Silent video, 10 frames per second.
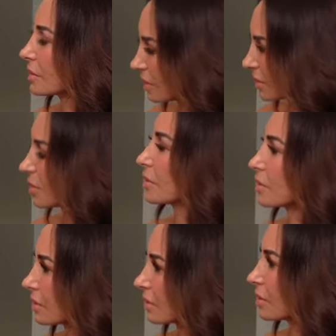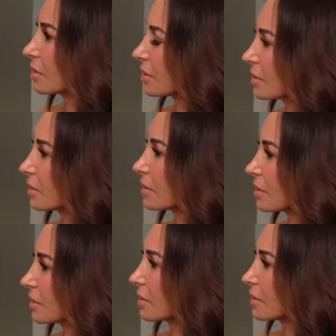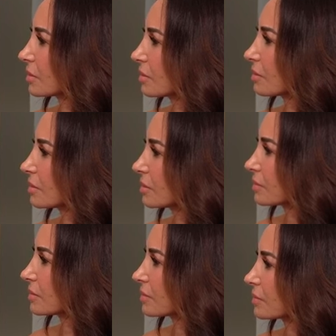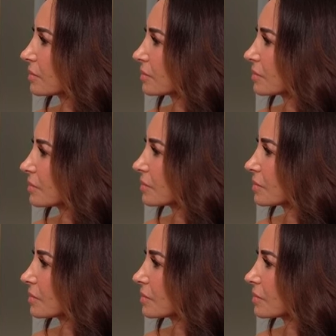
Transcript: (not speaking)